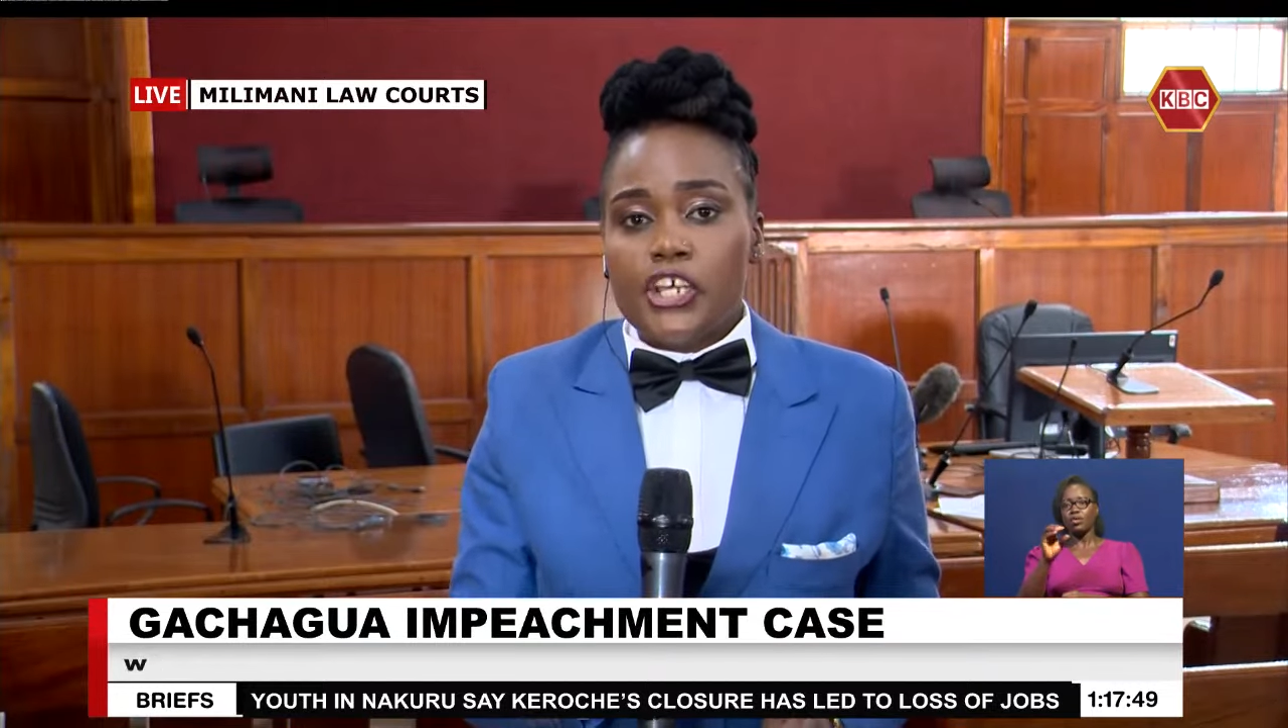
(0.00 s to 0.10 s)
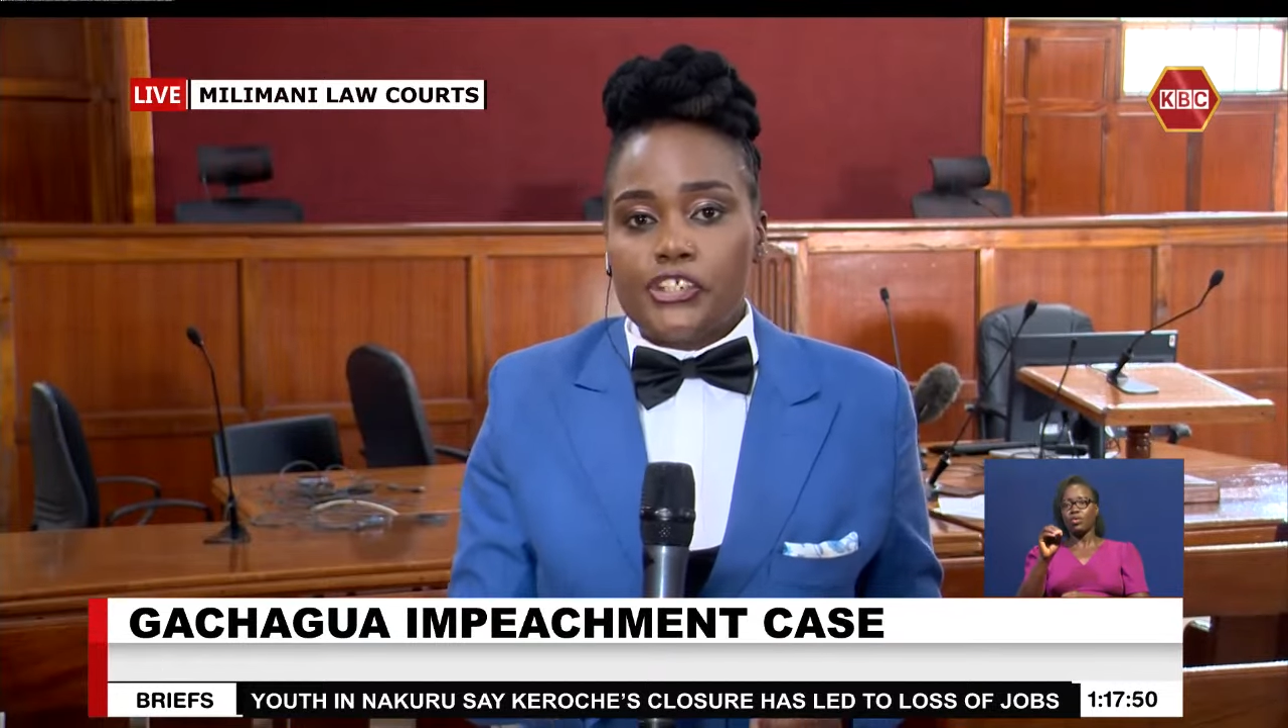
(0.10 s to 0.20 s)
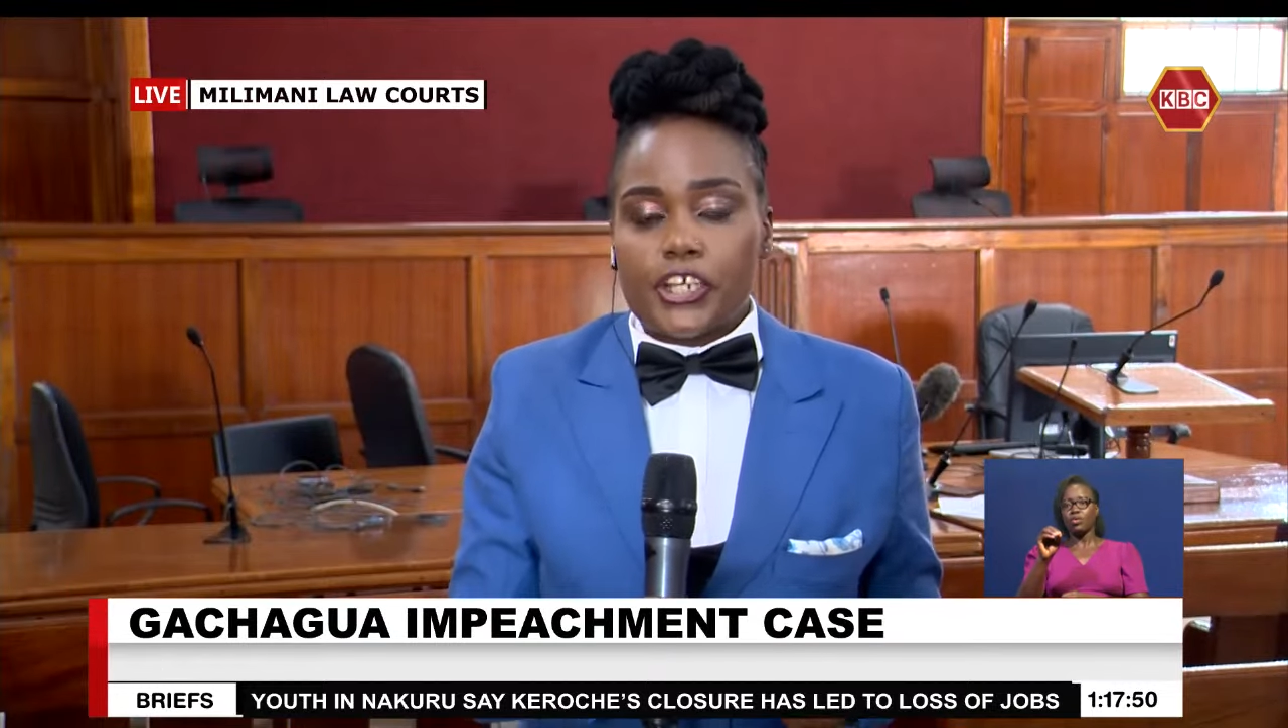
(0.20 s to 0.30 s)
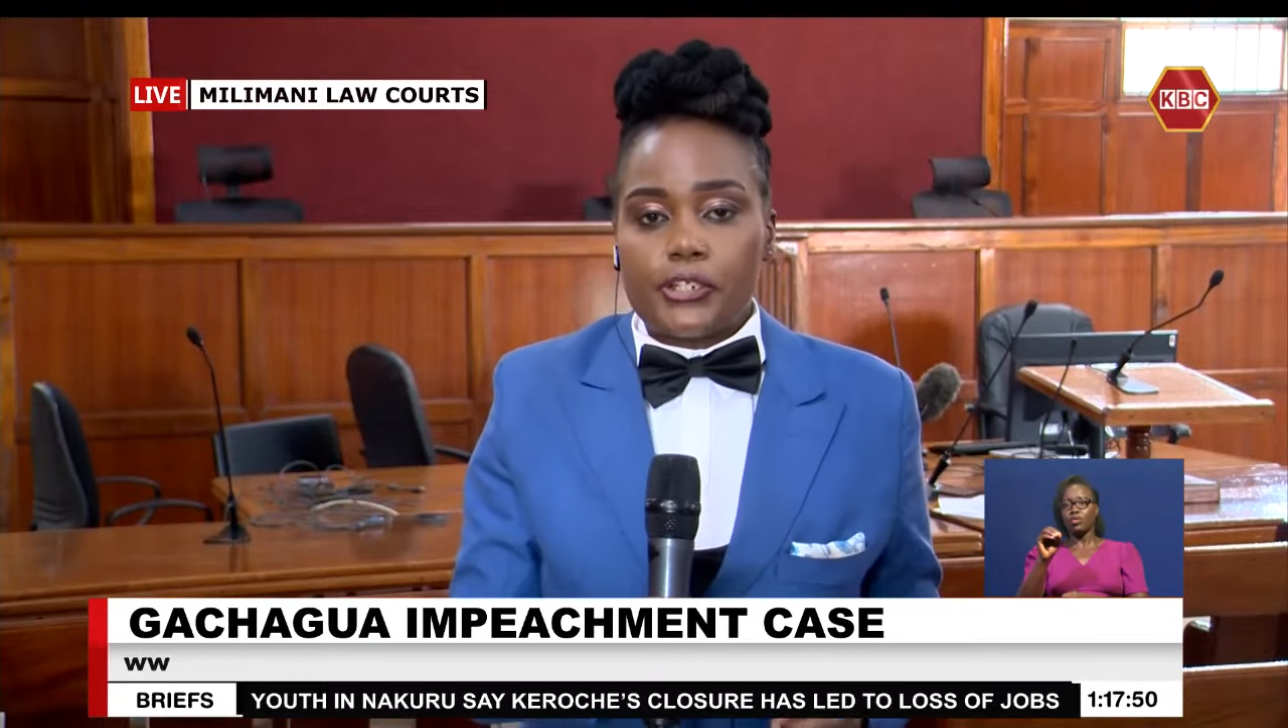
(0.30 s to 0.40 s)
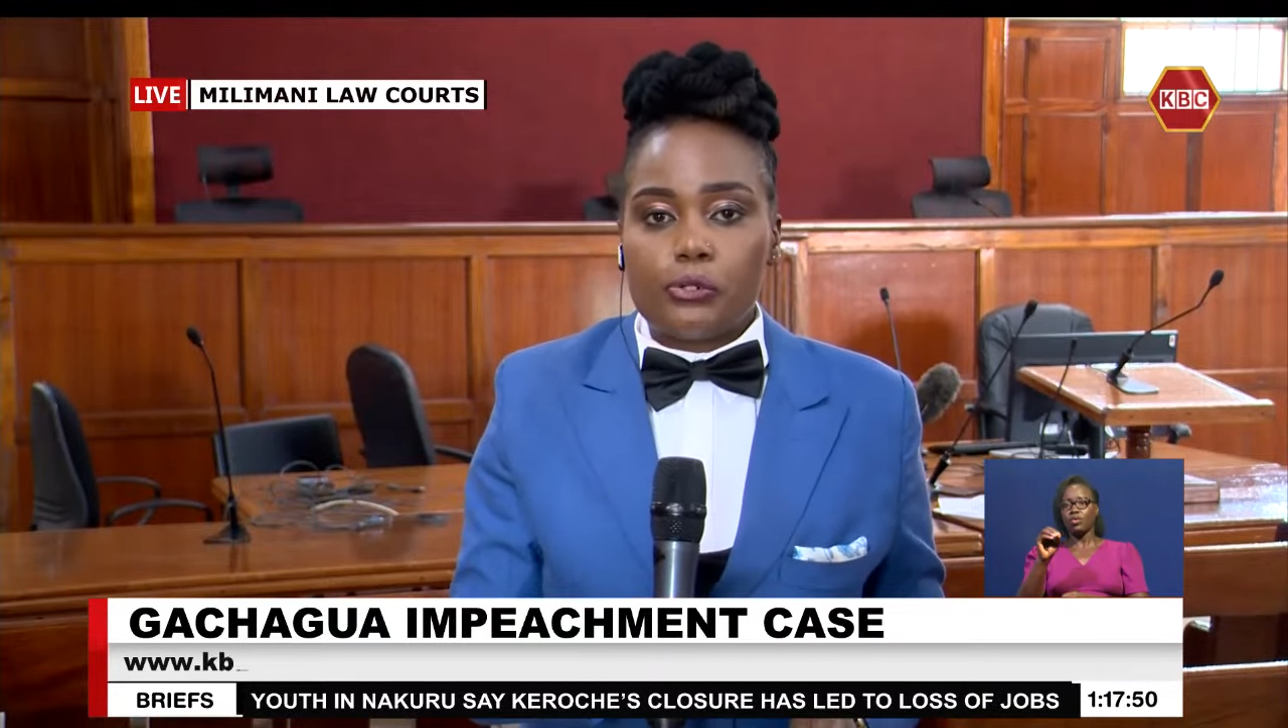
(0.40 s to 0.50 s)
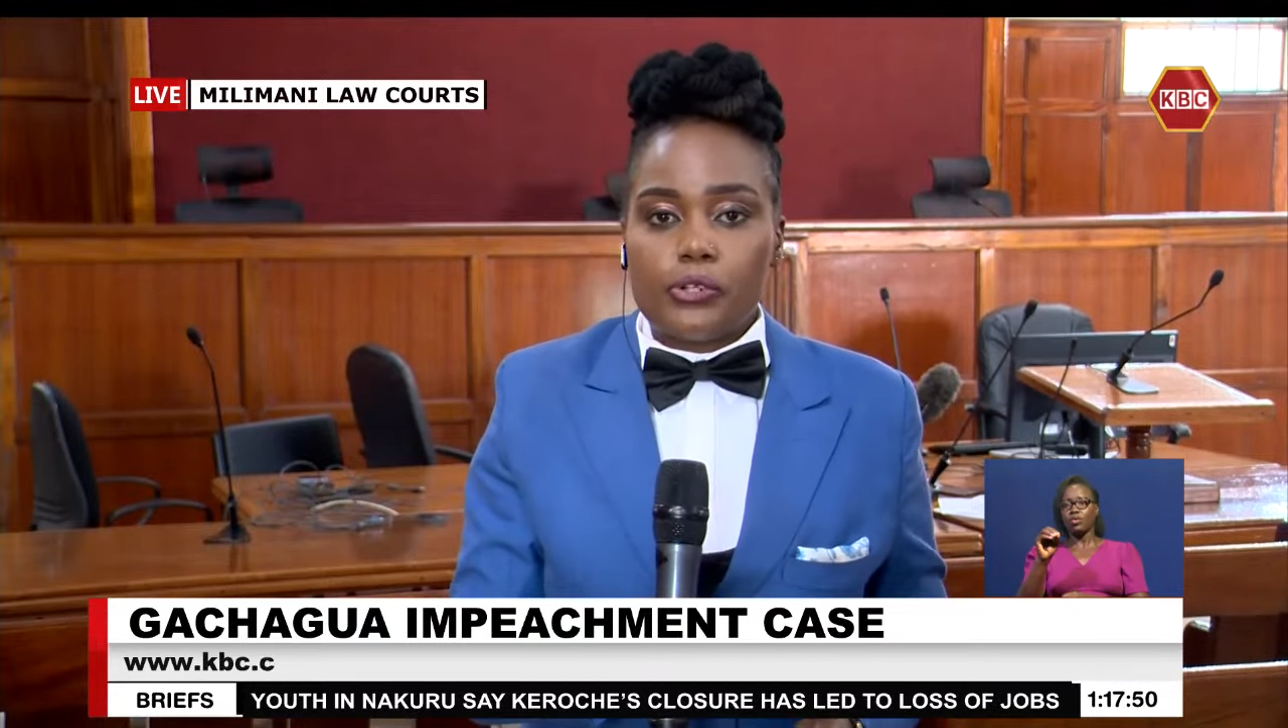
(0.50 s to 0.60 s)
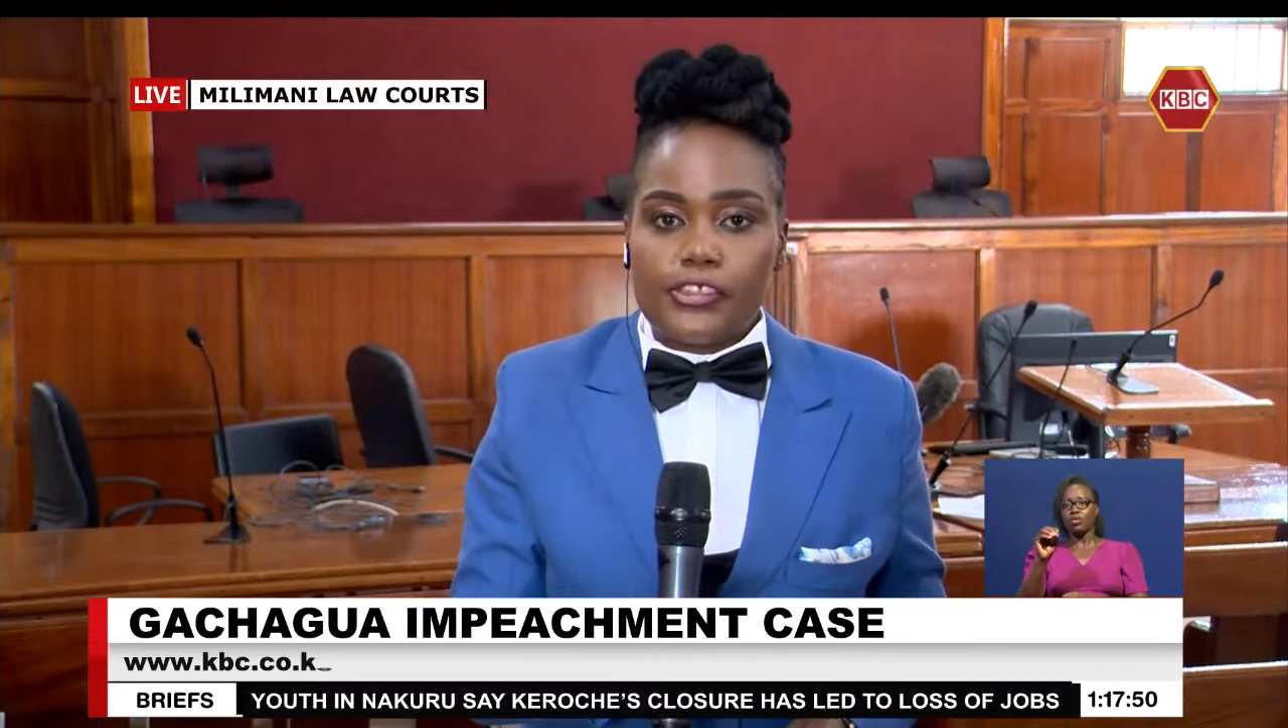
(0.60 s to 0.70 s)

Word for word: scheduled